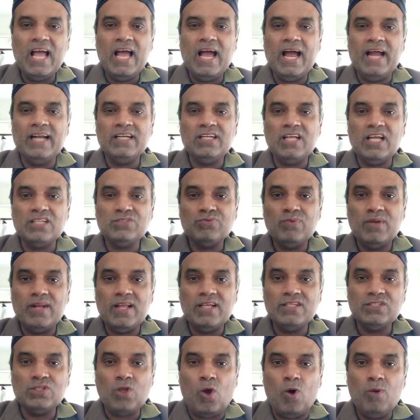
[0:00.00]
and as well
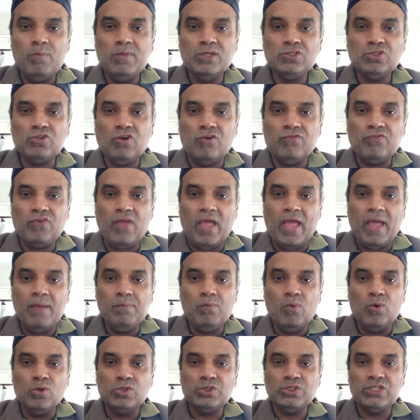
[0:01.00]
as how much of
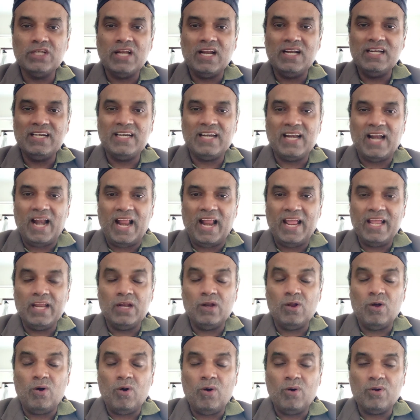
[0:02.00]
emotional
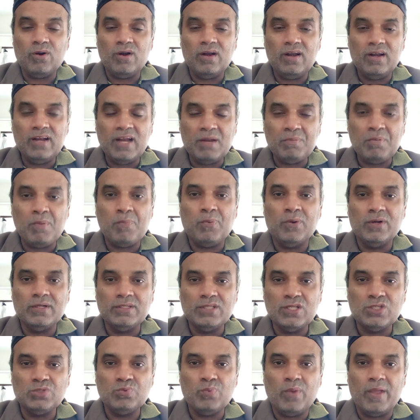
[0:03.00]
drain, or let me put it
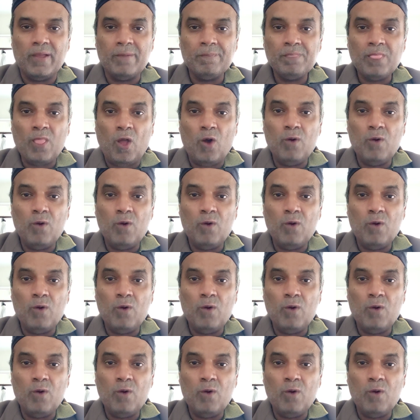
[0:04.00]
this way,